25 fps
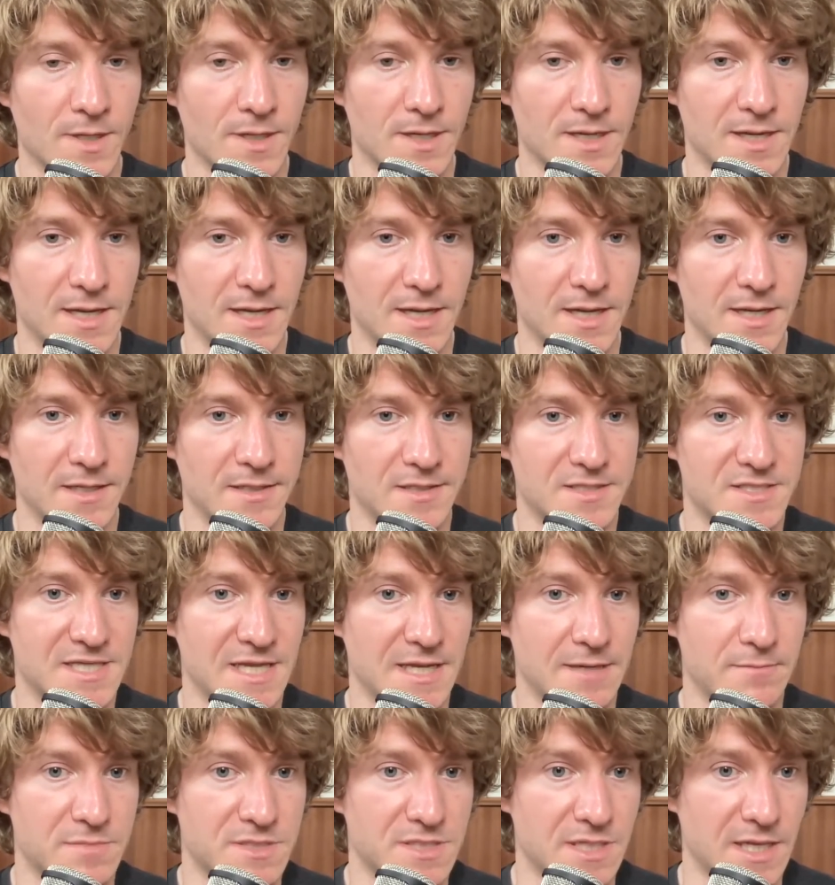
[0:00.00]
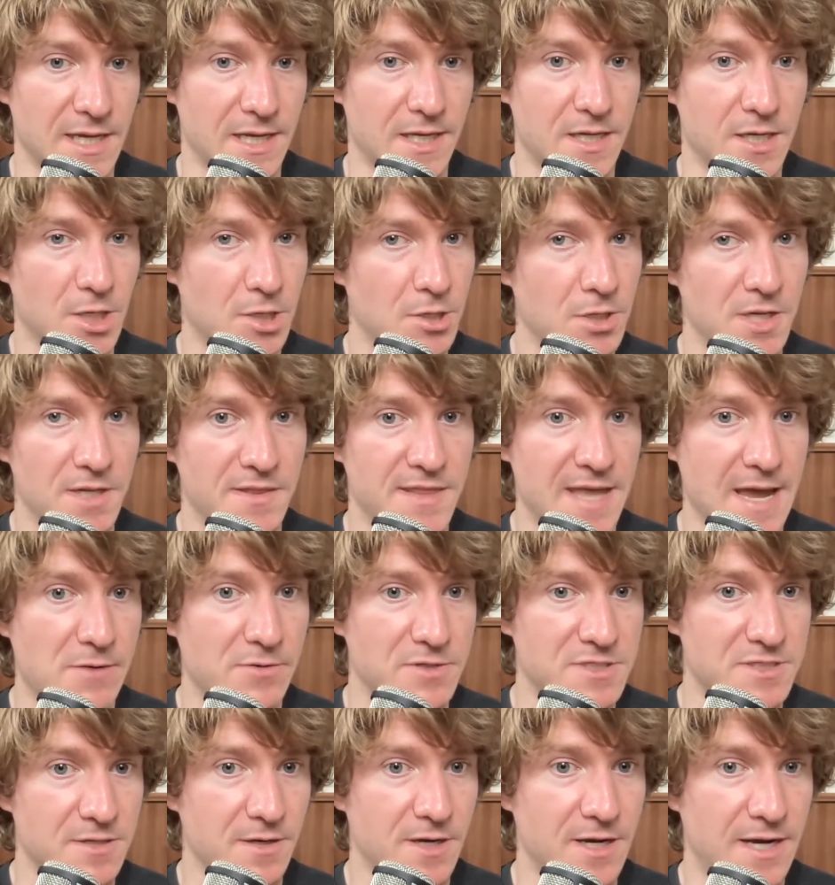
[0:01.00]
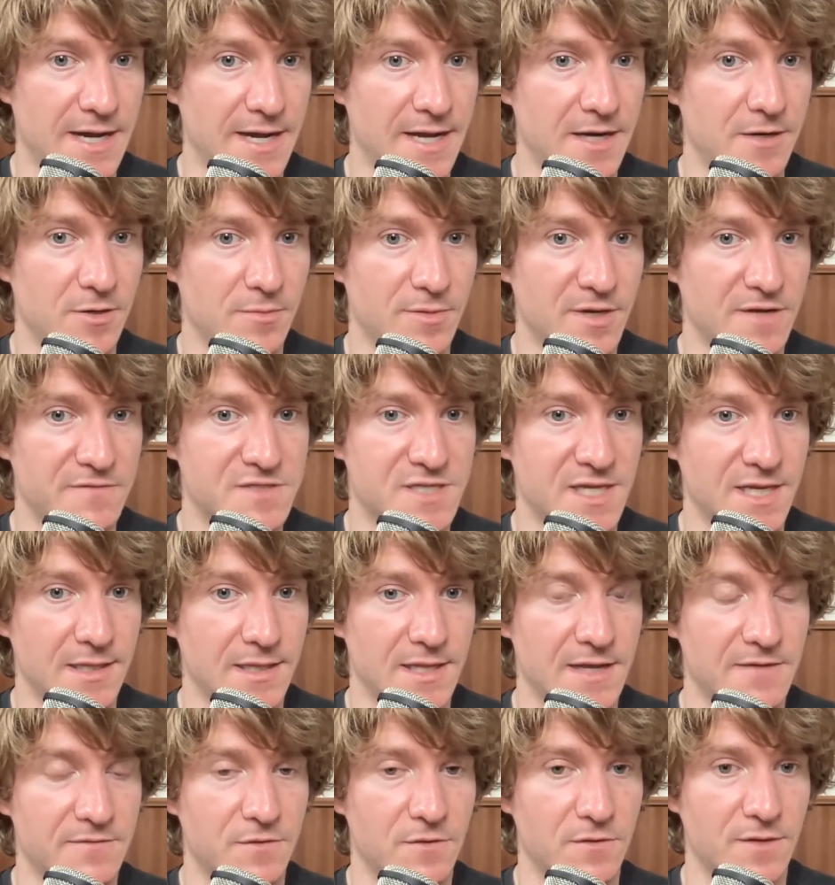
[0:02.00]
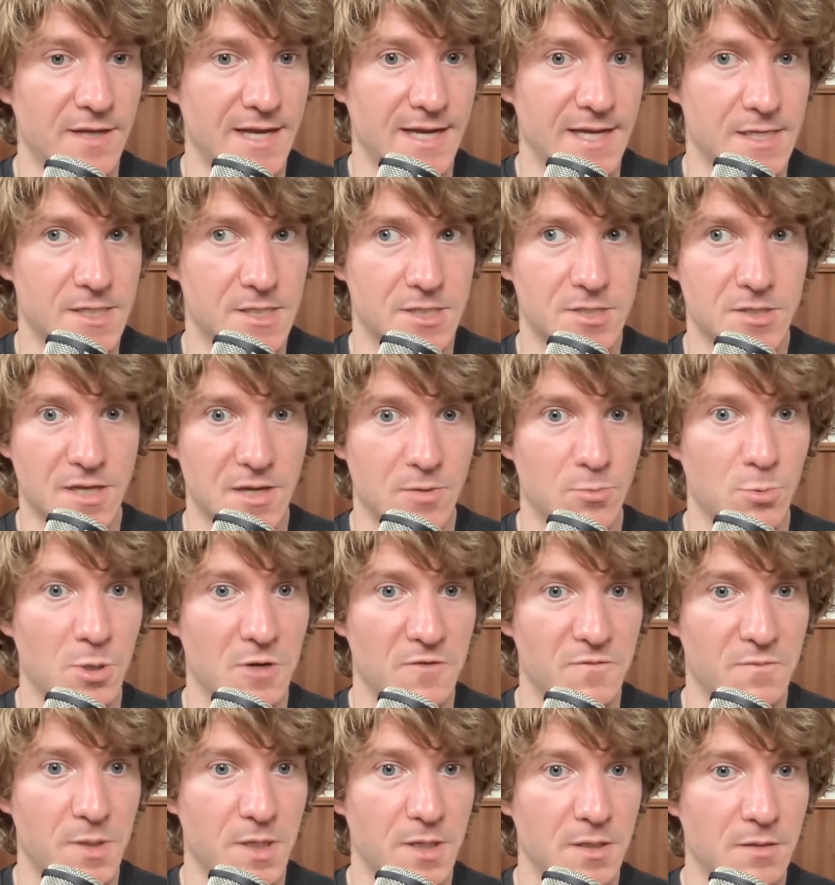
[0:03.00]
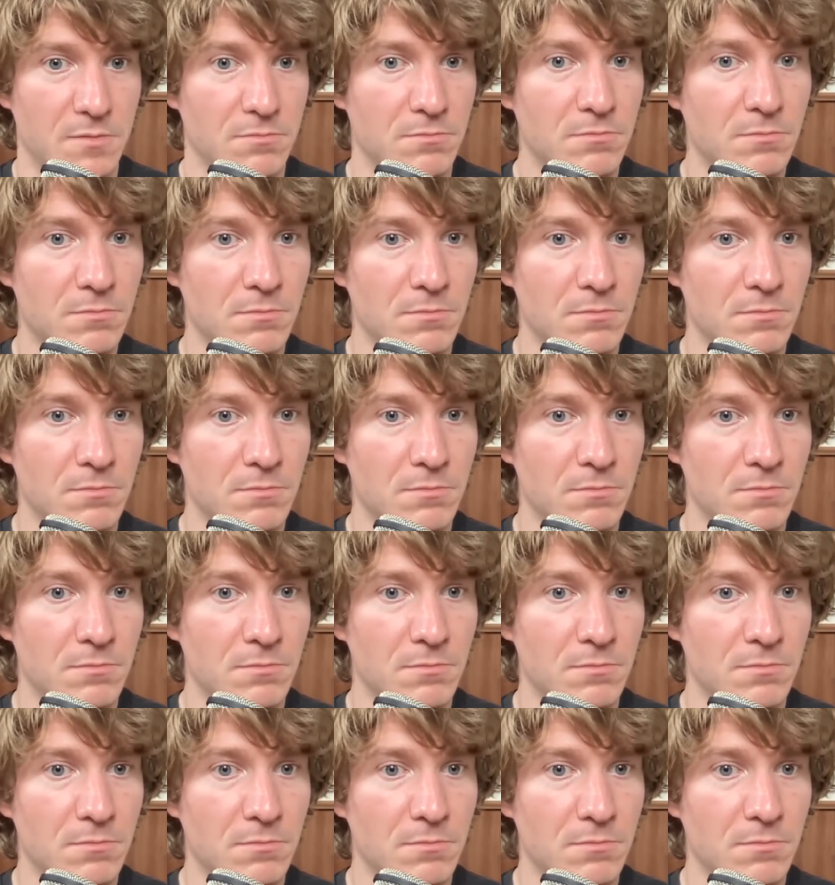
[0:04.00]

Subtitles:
It seems like that was at higher above sea level, and it would have been